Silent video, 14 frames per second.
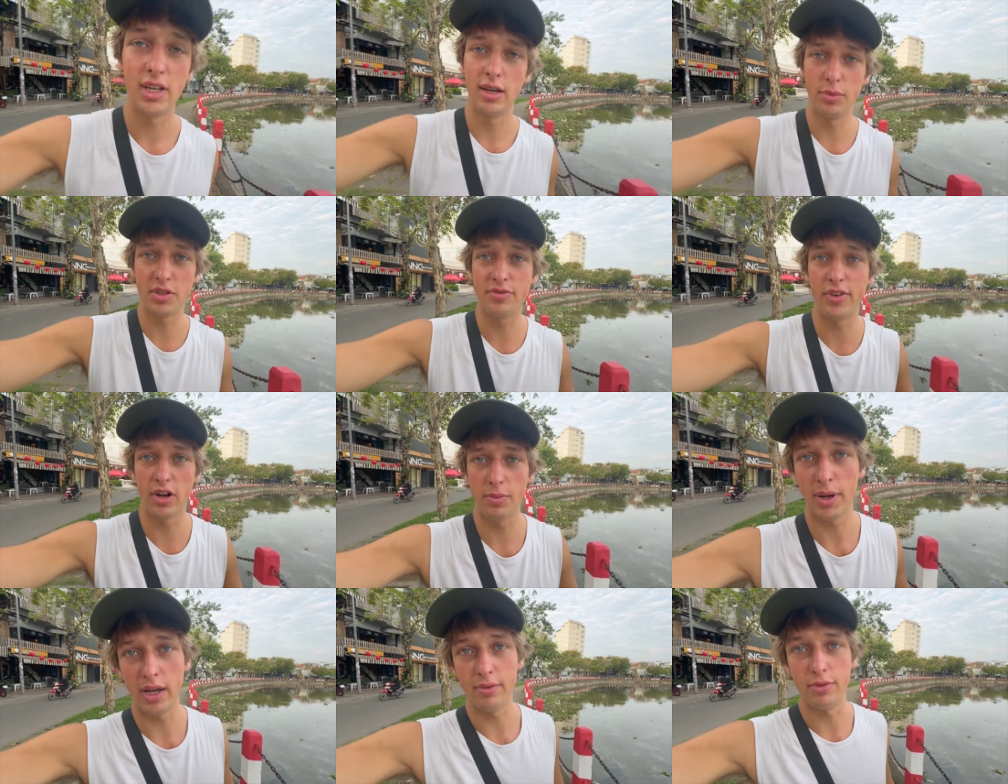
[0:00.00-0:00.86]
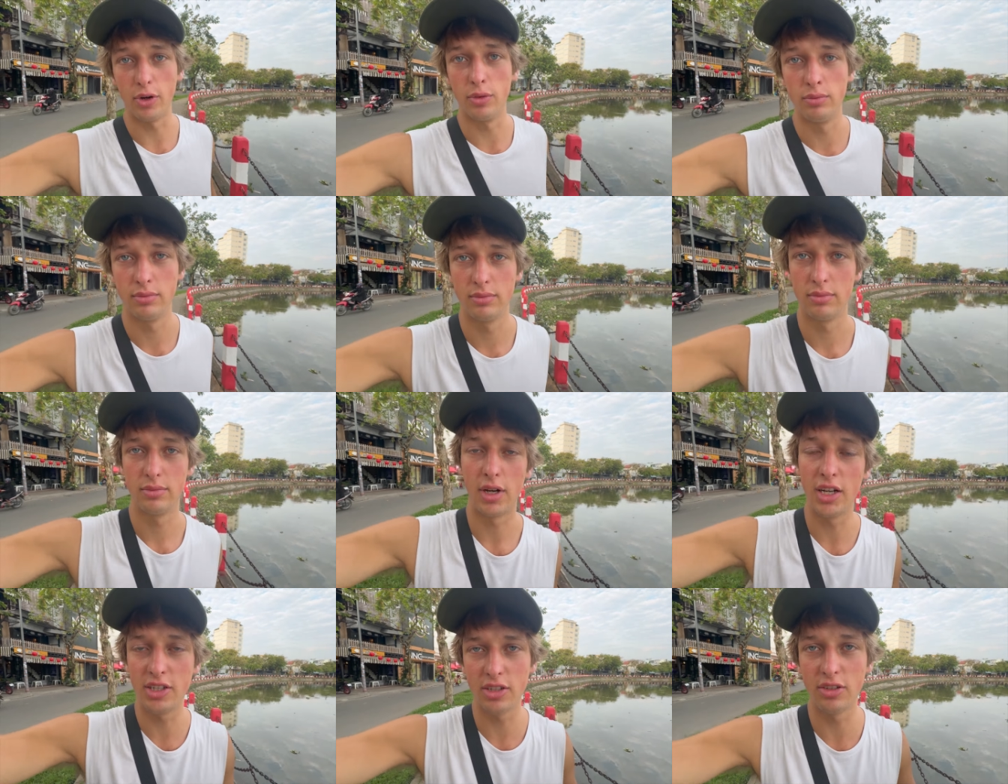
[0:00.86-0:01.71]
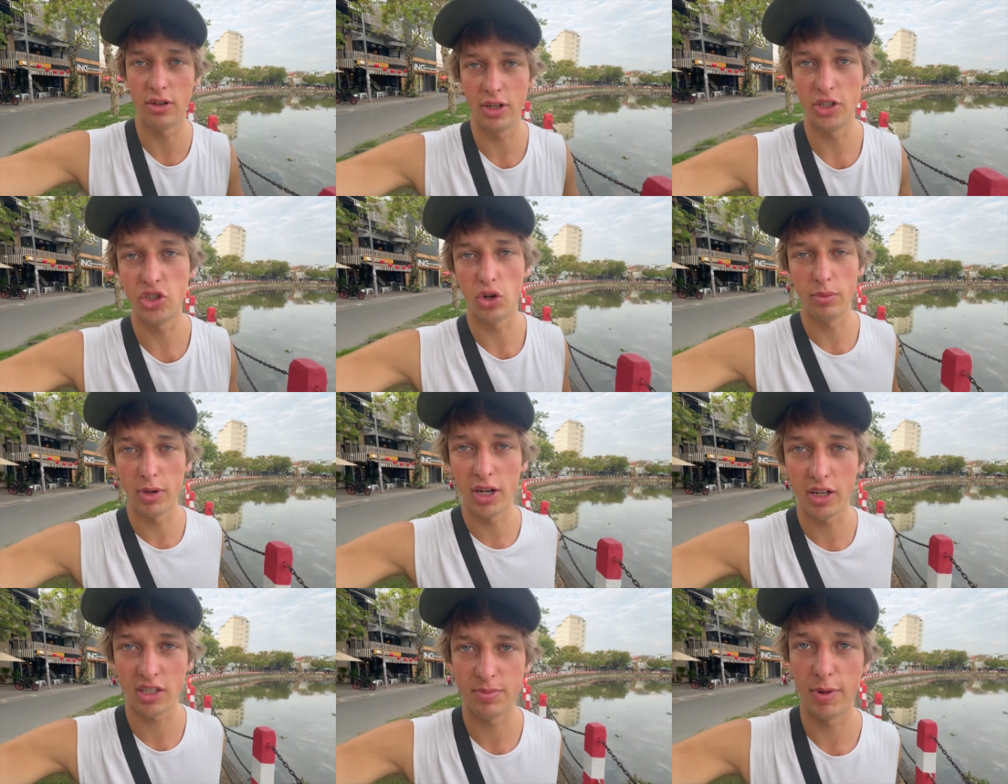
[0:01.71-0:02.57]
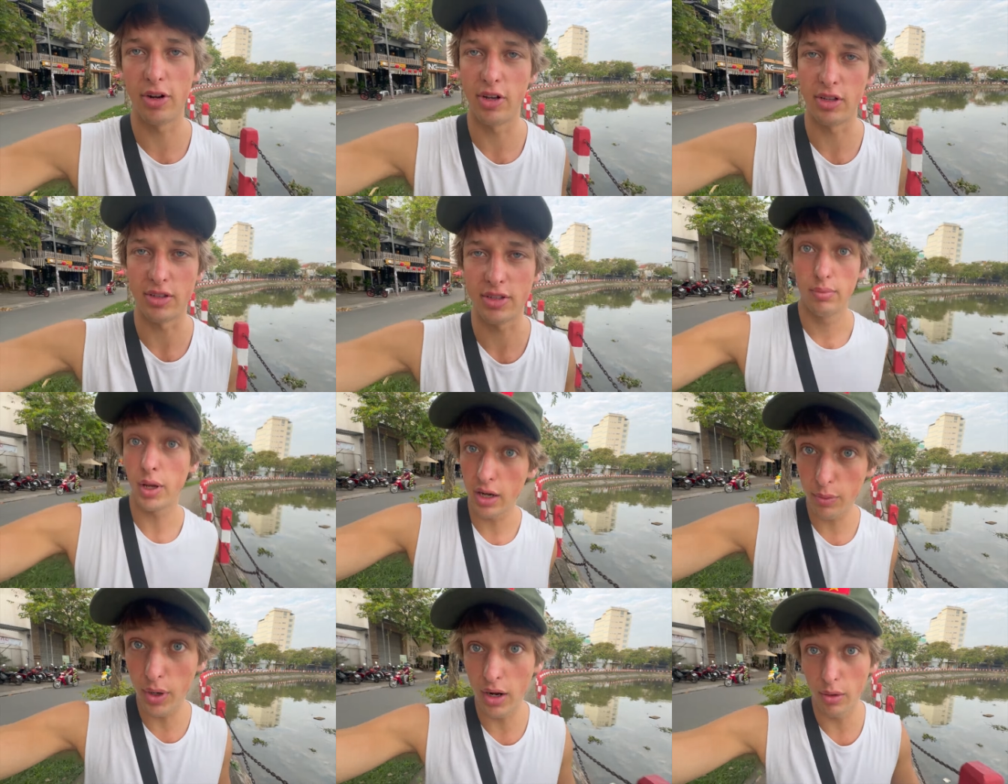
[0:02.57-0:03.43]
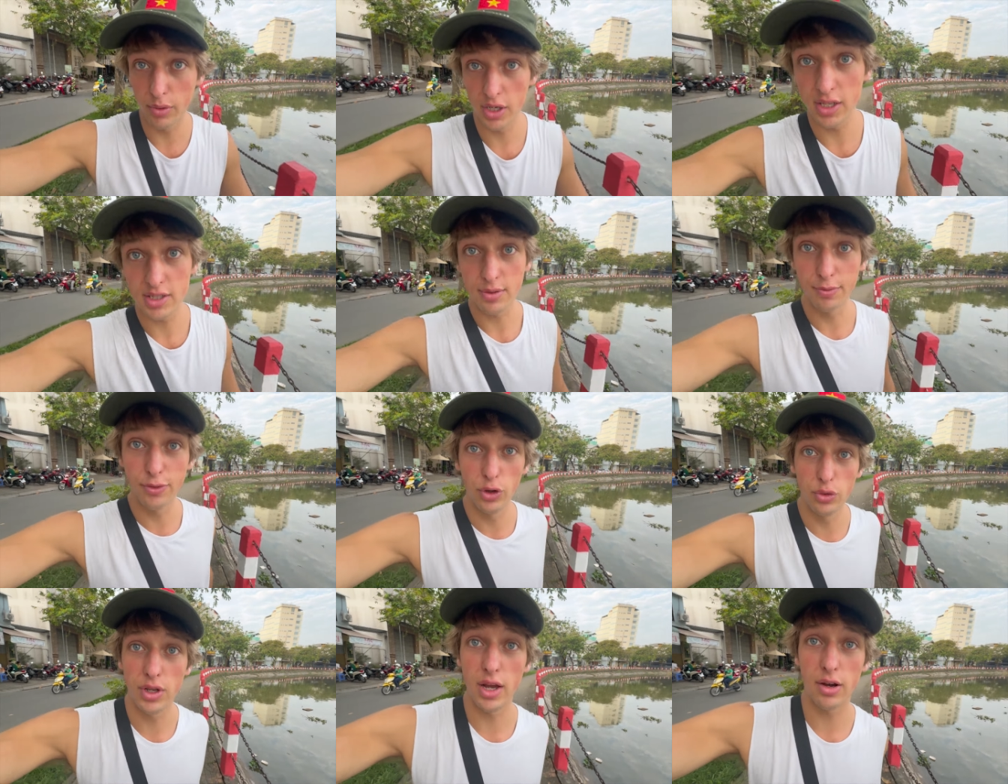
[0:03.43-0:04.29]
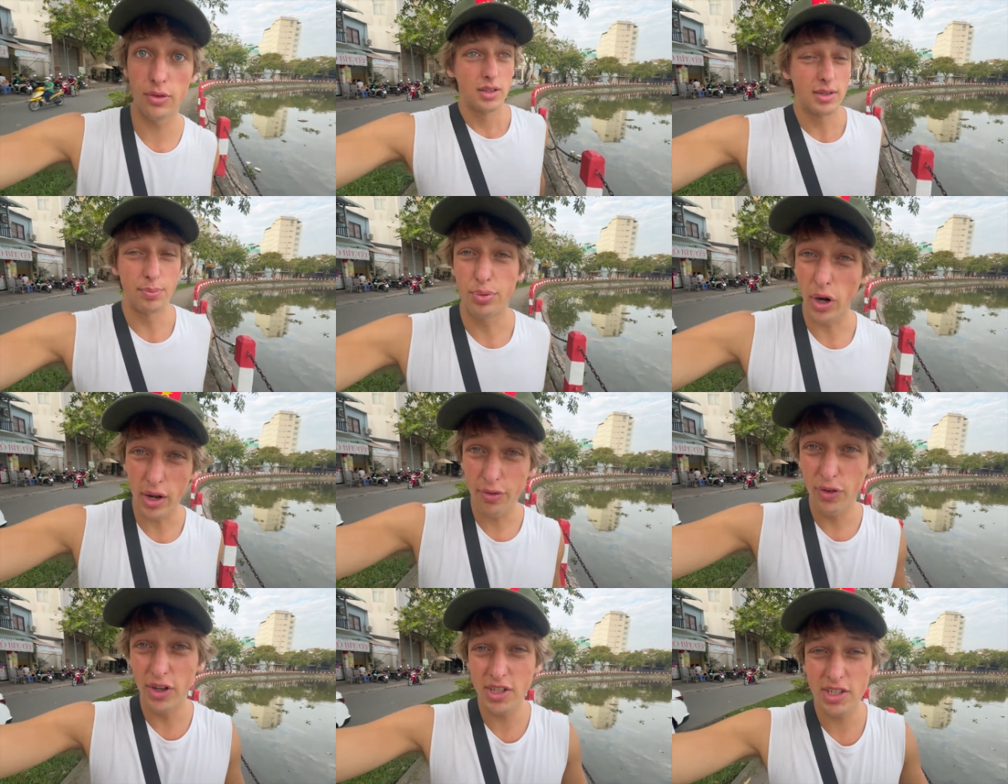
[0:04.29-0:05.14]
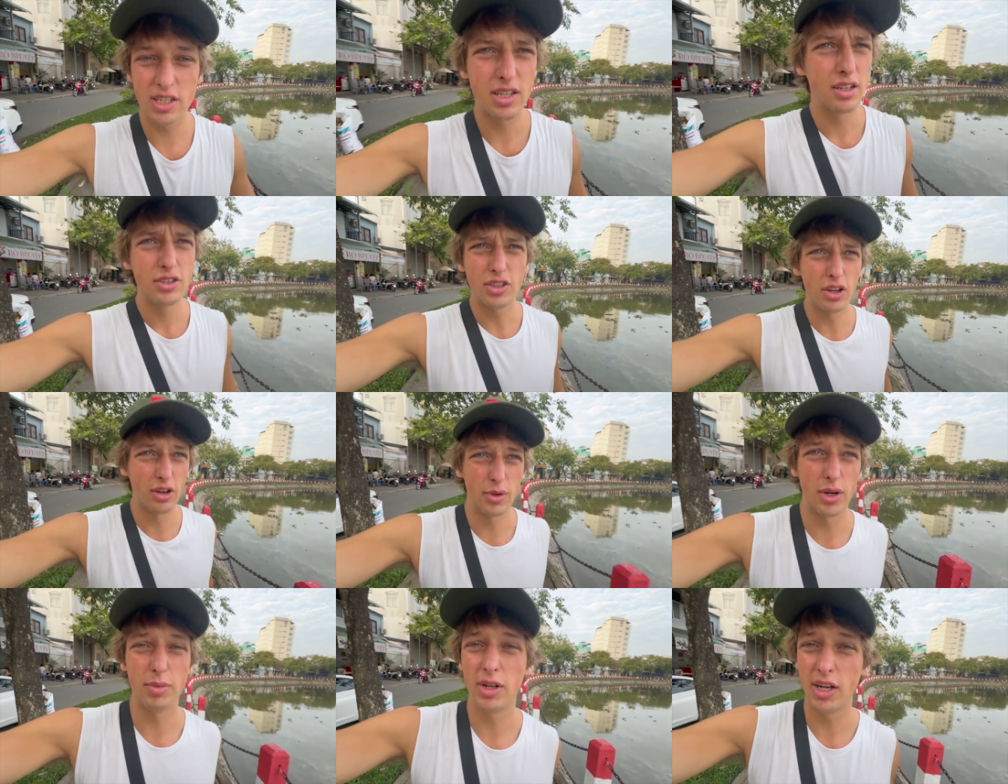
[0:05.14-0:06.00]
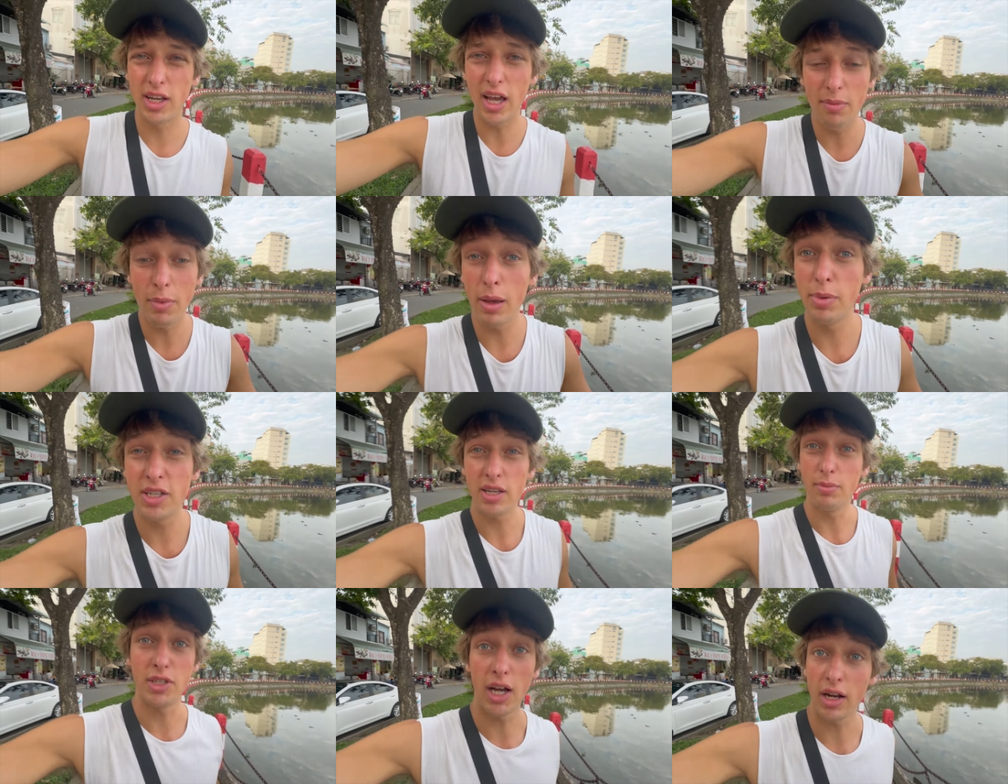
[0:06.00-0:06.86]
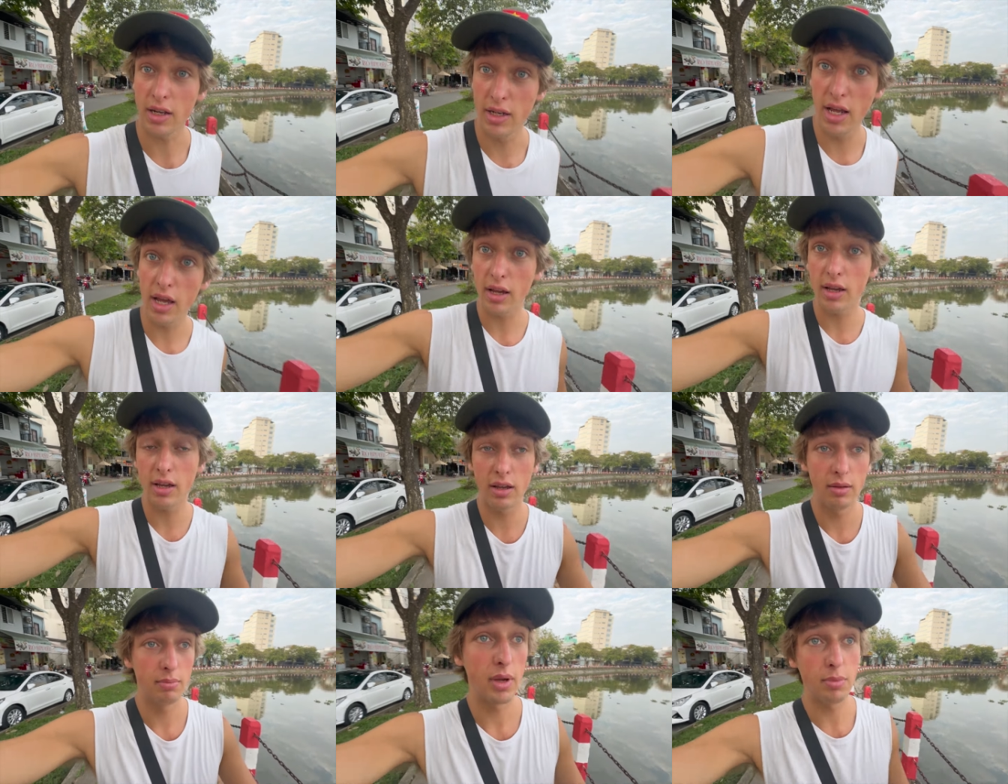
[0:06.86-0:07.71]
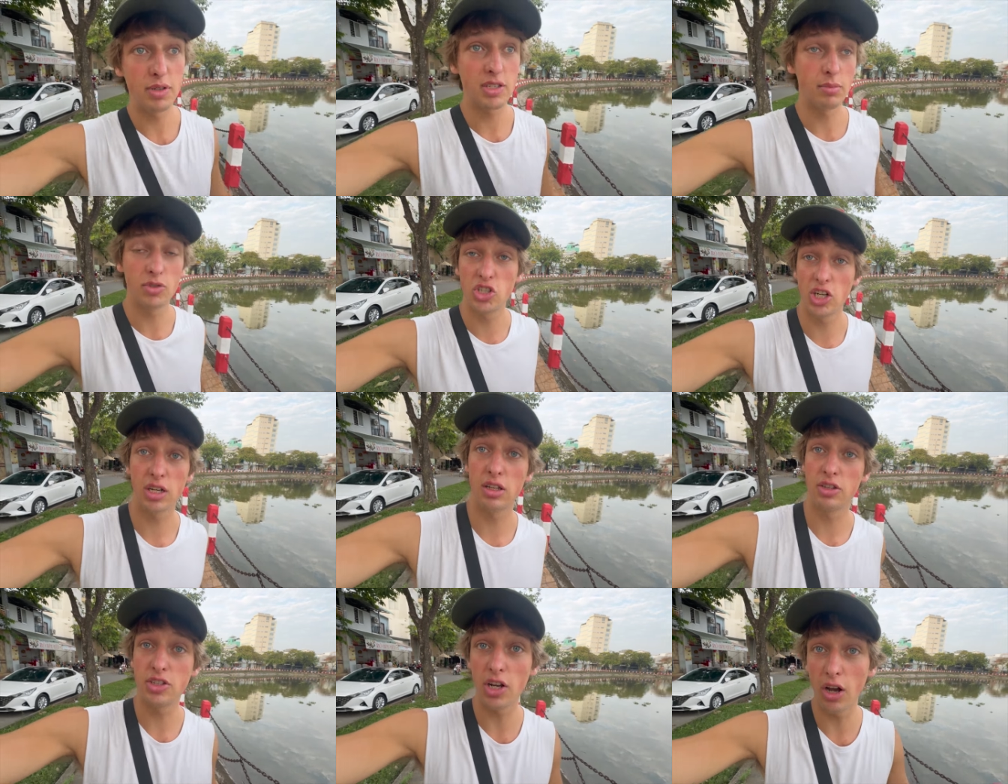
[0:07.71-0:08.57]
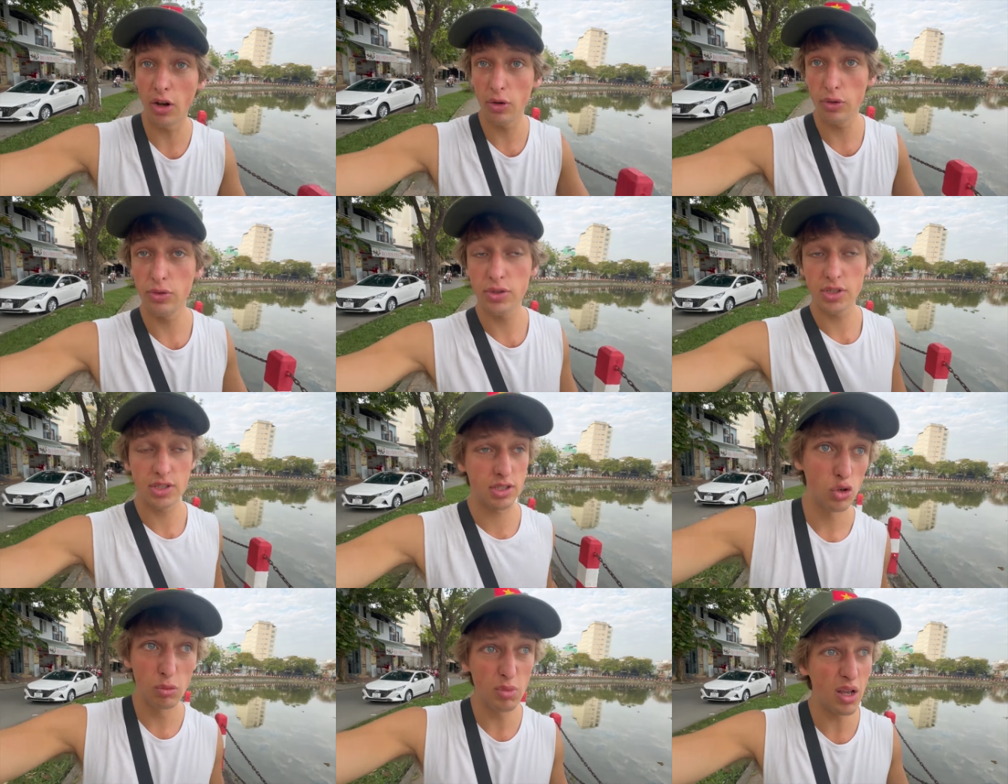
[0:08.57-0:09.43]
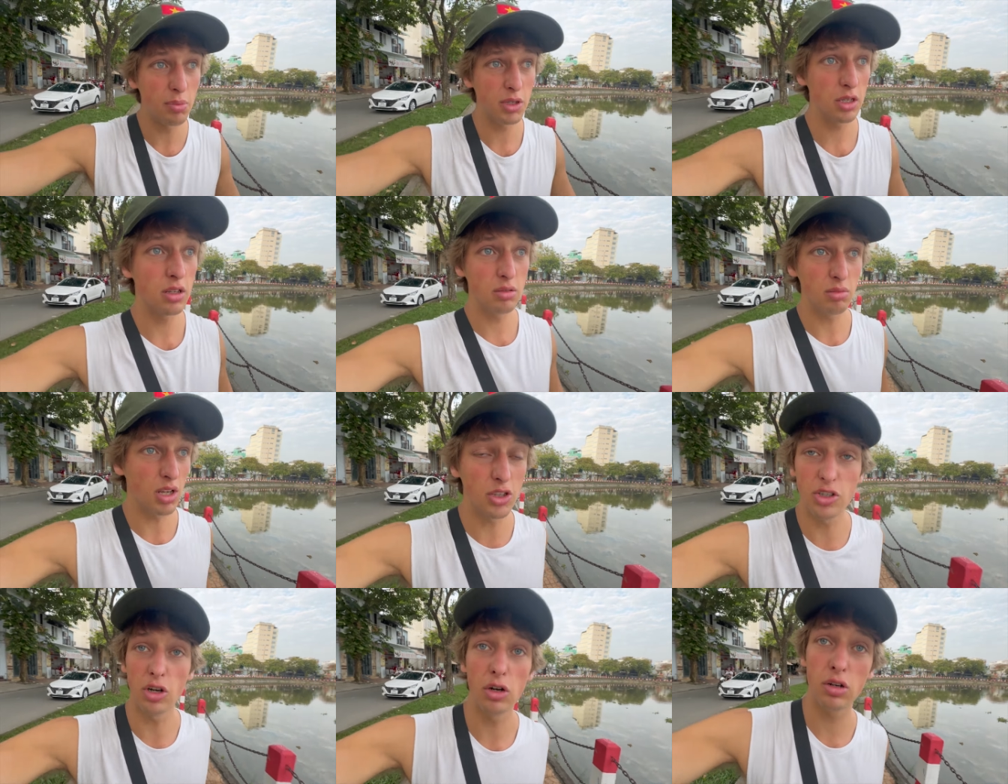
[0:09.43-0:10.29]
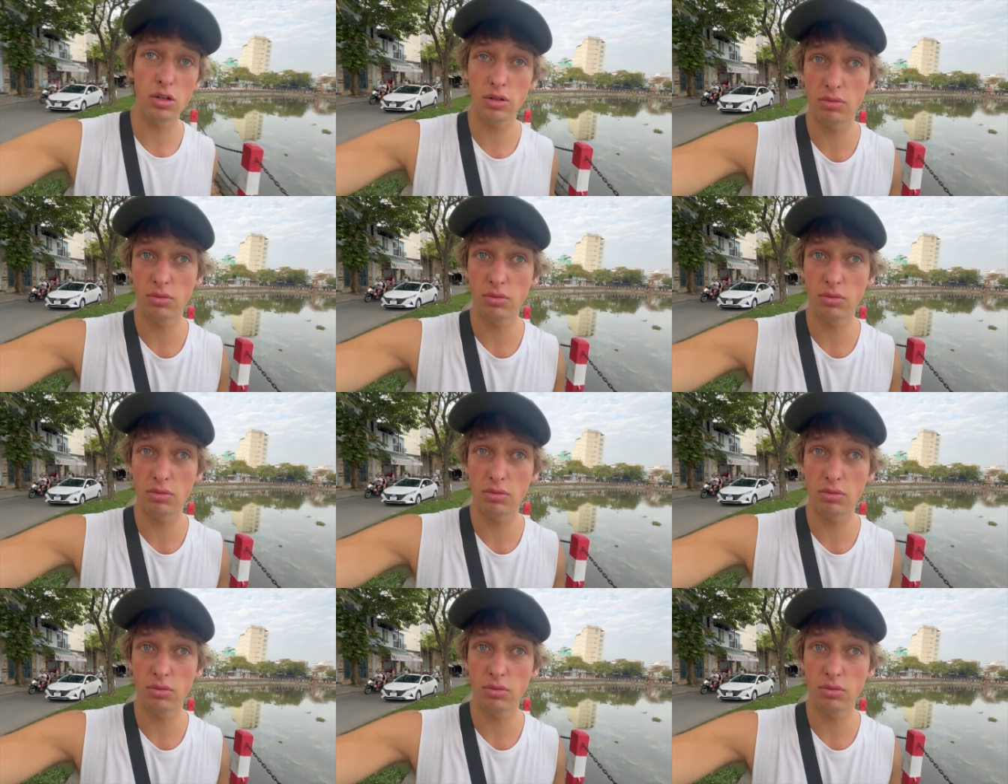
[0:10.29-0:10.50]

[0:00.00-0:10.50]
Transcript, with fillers: It was very painful. I did not enjoy my experience. But anyway, I want to get some food now, some breakfast. Don't know what I'm going to get. Maybe some duck neck, maybe some chicken toes, or maybe a, a dog.